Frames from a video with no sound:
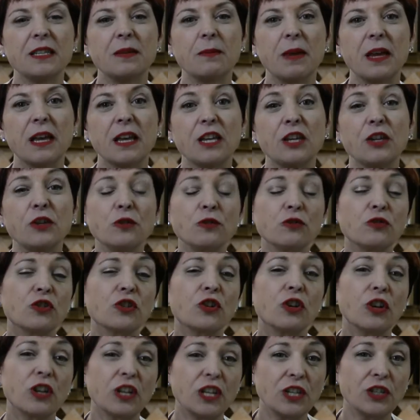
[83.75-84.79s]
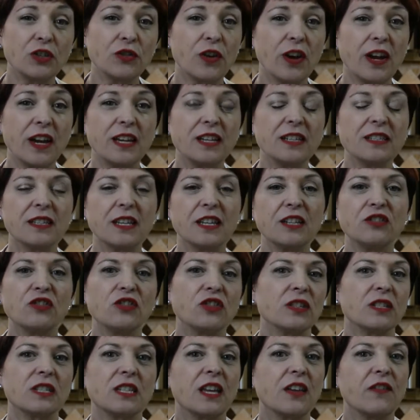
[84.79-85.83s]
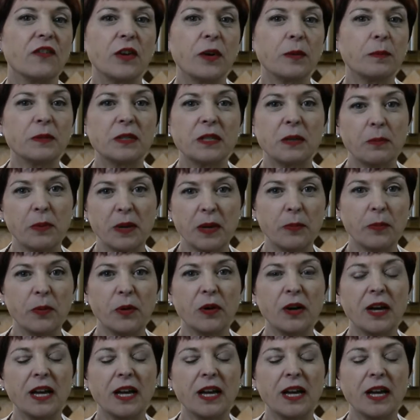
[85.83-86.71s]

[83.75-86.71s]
to make huge cookie trays and just give them to people.